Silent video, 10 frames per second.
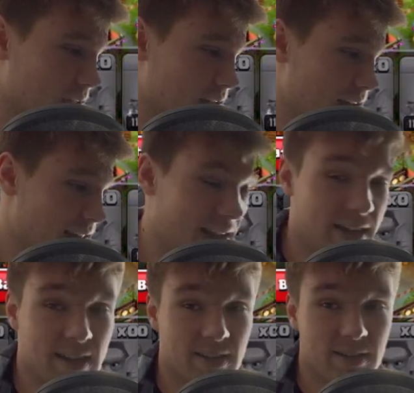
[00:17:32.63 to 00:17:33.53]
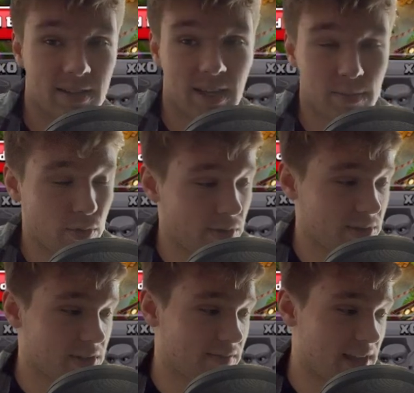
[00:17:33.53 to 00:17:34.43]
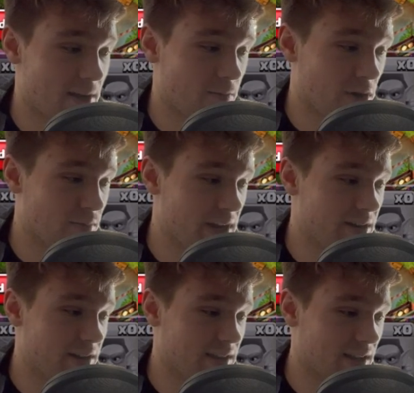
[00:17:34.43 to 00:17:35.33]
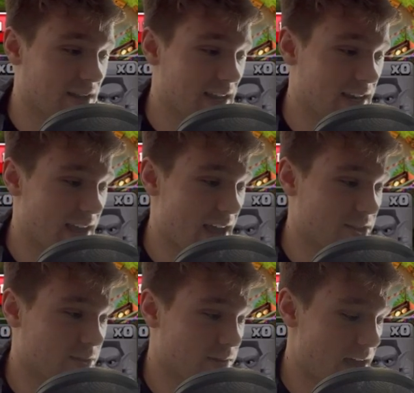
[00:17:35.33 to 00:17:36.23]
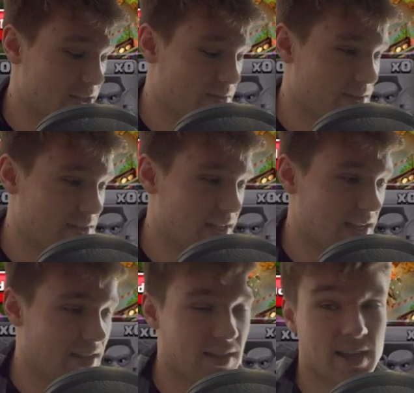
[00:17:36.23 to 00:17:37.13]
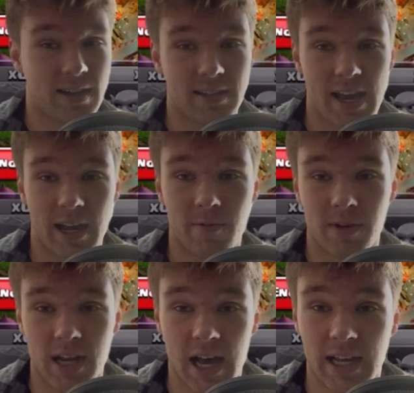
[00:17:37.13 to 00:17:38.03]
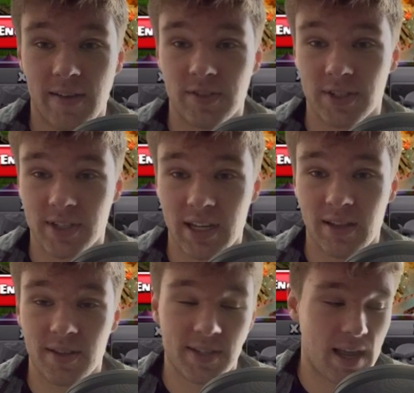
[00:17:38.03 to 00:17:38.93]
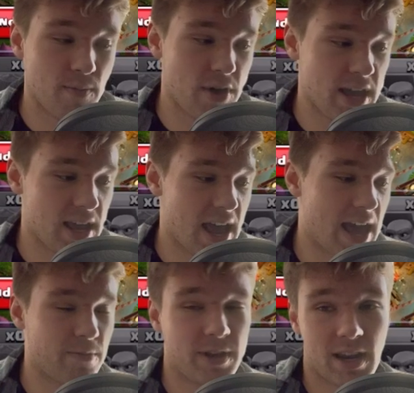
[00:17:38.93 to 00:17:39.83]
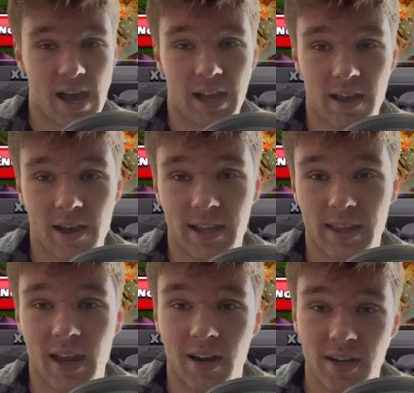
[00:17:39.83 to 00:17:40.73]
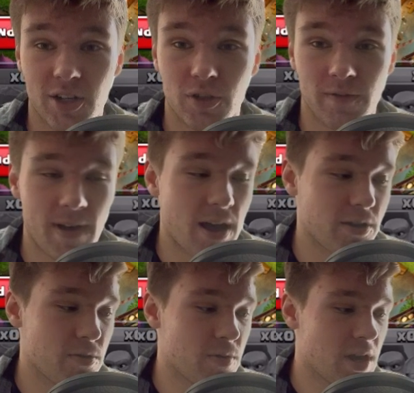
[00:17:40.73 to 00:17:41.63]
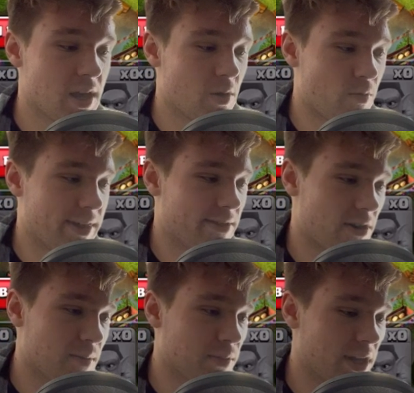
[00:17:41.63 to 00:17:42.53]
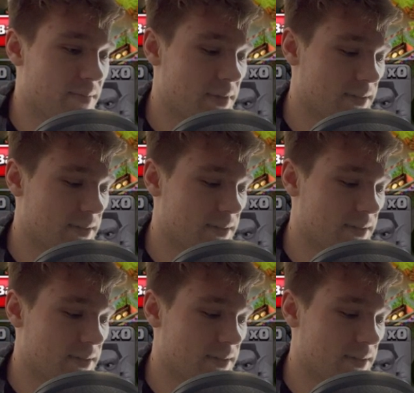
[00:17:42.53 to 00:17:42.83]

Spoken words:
And that is the importance of that wall breaker and the clan castle. As you can see, that attack would not have succeeded the same way had we not gotten that initial value with our blimp.